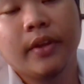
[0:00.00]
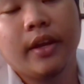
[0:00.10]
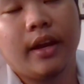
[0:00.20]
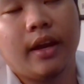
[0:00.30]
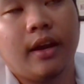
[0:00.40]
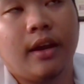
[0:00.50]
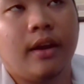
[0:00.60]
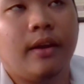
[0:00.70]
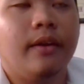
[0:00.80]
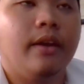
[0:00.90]
Uh,
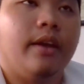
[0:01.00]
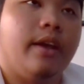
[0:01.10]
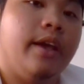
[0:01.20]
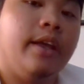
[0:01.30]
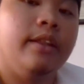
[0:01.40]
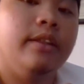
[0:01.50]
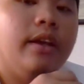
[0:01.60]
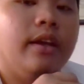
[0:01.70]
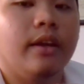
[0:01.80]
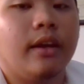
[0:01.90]
and
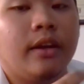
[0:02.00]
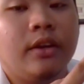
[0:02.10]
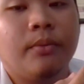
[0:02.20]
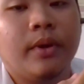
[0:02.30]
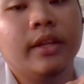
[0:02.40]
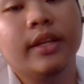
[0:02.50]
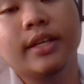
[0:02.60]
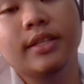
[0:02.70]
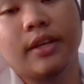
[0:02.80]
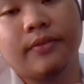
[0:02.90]
another one
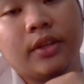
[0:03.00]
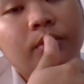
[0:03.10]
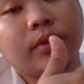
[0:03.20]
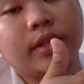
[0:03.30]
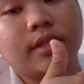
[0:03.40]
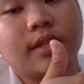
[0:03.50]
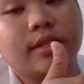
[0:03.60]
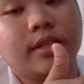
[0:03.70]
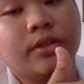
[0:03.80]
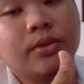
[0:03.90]
is if the tooth is
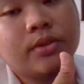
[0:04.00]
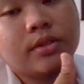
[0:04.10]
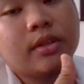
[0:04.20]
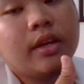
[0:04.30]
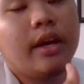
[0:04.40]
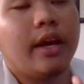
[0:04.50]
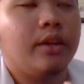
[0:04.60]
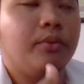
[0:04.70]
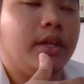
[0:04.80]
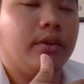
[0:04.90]
deciduous and
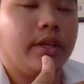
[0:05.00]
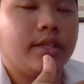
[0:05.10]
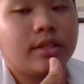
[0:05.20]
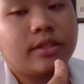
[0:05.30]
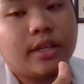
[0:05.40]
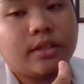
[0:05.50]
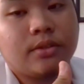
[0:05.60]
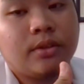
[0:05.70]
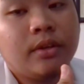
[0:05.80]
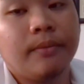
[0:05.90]
without a
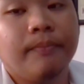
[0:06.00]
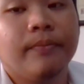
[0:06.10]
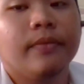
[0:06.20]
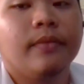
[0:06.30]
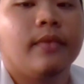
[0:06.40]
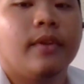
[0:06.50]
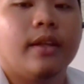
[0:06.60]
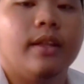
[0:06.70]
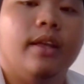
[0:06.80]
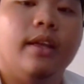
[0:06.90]
successor,
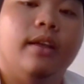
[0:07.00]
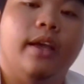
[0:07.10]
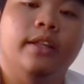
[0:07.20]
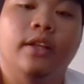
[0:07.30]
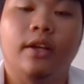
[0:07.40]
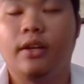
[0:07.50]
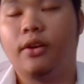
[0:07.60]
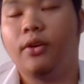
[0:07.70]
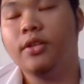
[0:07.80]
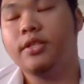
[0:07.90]
and the
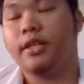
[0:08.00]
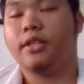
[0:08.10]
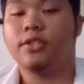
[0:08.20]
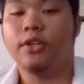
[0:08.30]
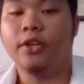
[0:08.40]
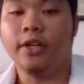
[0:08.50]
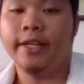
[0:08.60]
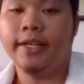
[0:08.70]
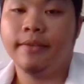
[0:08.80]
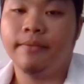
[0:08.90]
onset is
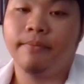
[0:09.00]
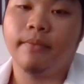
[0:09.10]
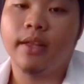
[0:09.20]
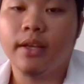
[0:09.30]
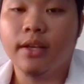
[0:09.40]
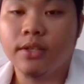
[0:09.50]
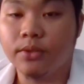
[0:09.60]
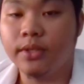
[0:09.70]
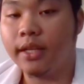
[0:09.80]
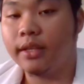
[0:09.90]
early so
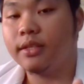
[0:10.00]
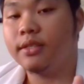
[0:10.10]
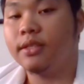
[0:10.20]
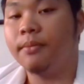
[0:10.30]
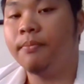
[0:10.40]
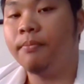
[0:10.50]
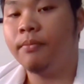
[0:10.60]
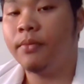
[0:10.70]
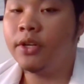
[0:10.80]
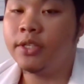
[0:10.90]
that
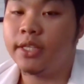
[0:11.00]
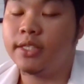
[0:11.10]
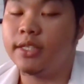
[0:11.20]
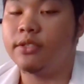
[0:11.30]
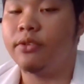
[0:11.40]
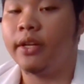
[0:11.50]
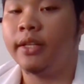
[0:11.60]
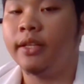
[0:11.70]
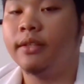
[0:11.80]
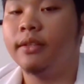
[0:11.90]
submergence is
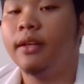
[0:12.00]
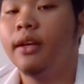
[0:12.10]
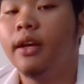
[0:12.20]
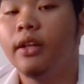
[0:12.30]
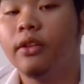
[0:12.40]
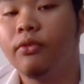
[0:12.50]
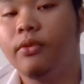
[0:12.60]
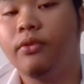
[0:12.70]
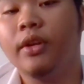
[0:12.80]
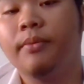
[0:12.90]
threatened,
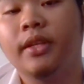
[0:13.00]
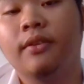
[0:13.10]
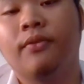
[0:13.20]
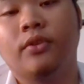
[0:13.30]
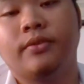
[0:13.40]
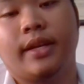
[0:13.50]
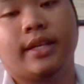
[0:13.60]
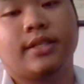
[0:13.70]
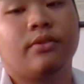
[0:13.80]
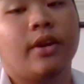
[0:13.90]
treatment involves
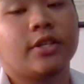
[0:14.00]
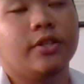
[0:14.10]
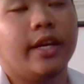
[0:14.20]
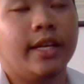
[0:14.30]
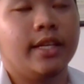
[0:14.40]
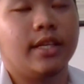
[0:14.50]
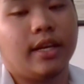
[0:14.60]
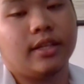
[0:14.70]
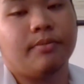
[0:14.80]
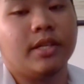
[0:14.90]
extraction and
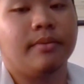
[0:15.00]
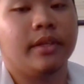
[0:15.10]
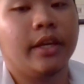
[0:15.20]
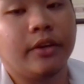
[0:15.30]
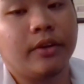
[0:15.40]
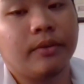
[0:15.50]
space maintainer.